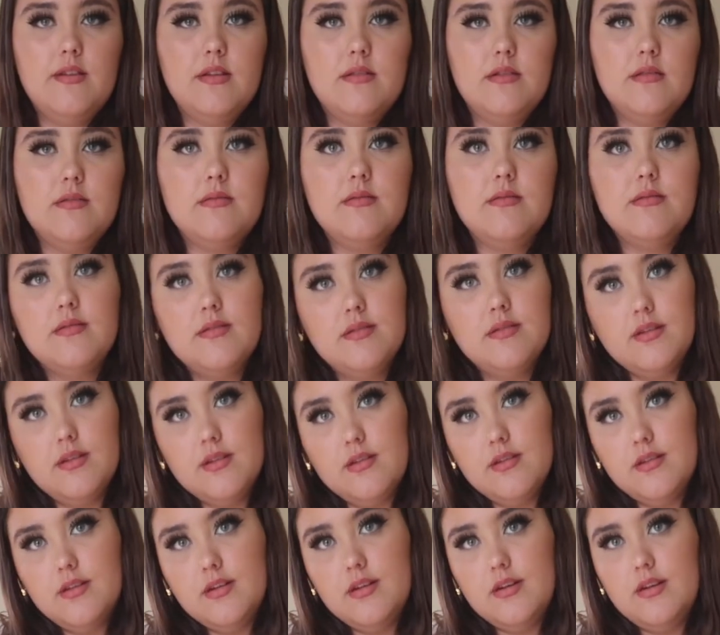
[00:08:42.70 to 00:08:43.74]
it.
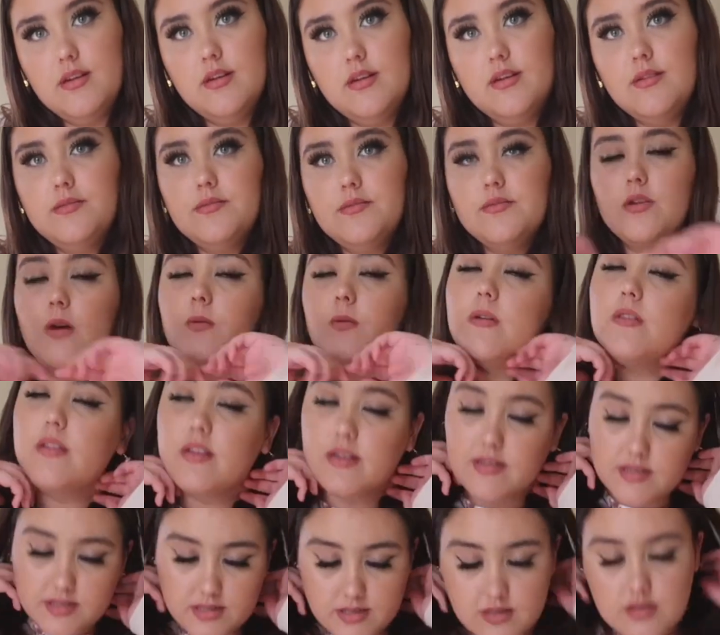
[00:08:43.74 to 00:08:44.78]
Not with
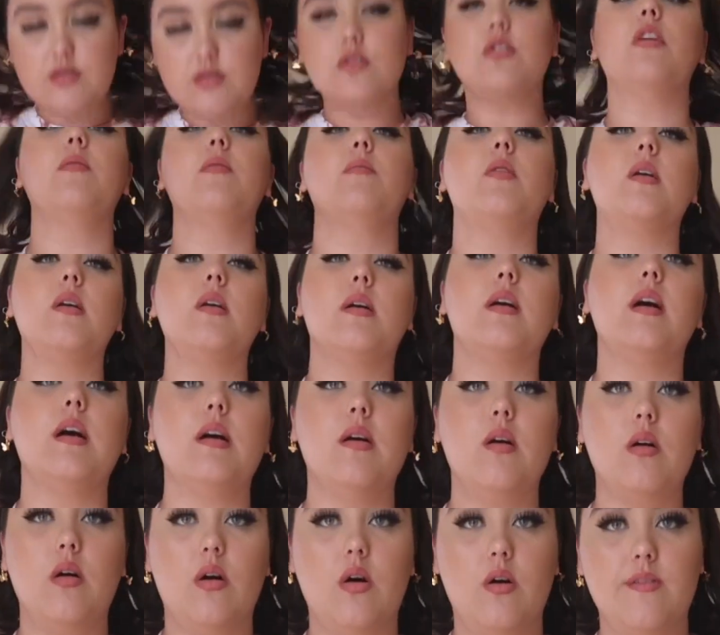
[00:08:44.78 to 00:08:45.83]
this top
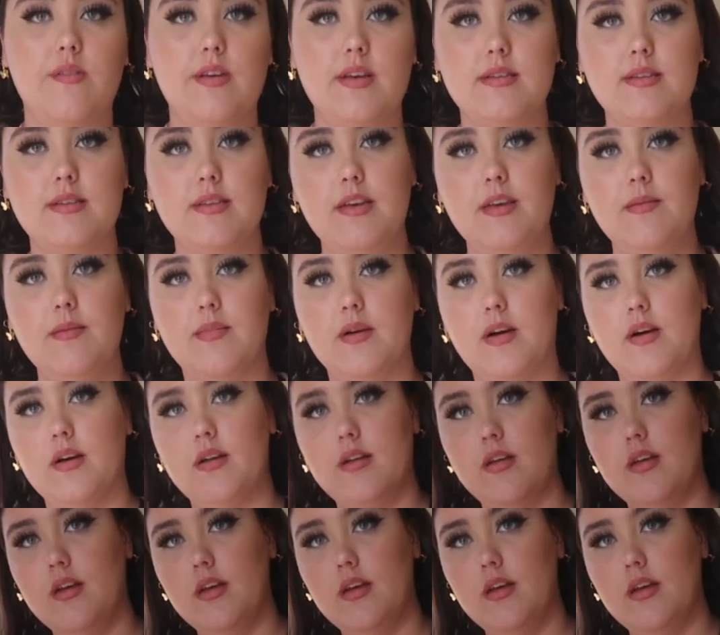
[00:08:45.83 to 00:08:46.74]
obviously, but